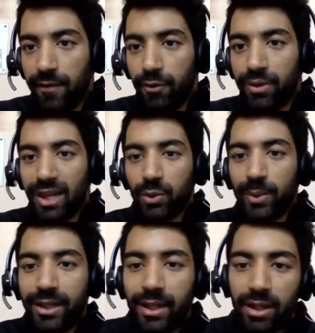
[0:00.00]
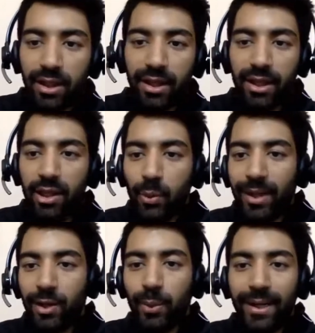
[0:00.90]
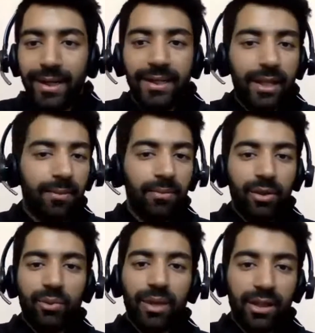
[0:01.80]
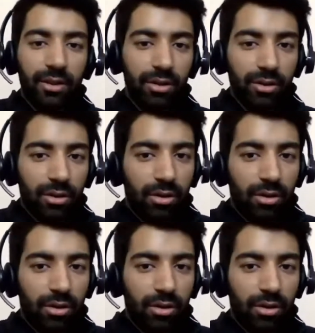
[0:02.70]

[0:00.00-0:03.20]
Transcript: if you graduated in 2020, then you can,